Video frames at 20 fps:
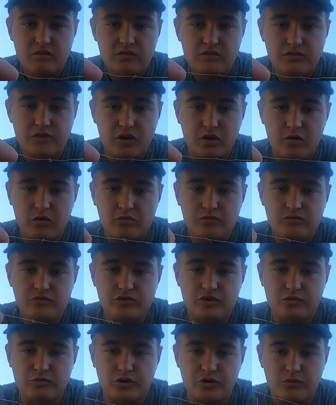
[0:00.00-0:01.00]
So
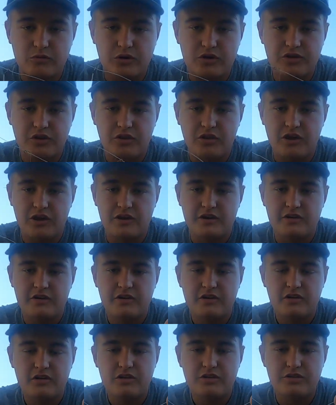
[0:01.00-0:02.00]
you want to run the line
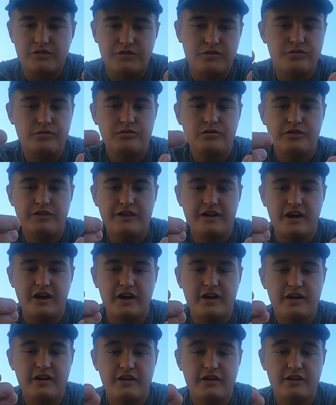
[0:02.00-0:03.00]
through the
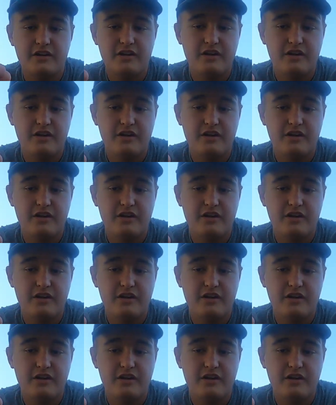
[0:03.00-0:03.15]
eye,